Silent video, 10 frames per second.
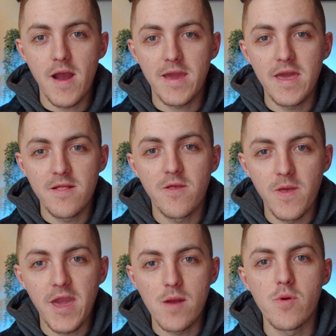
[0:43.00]
I get into the
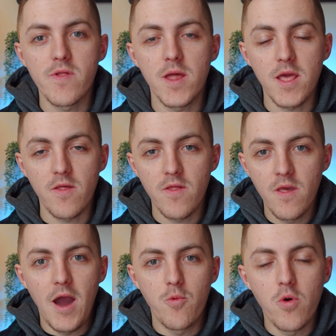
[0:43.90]
camera settings,
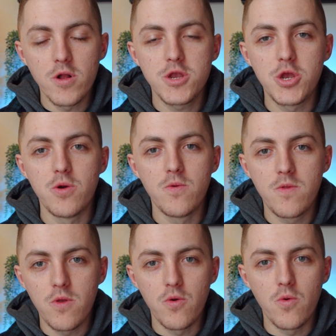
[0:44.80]
I want you
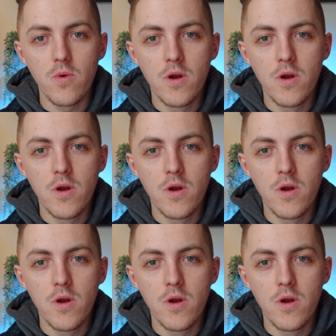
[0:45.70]
to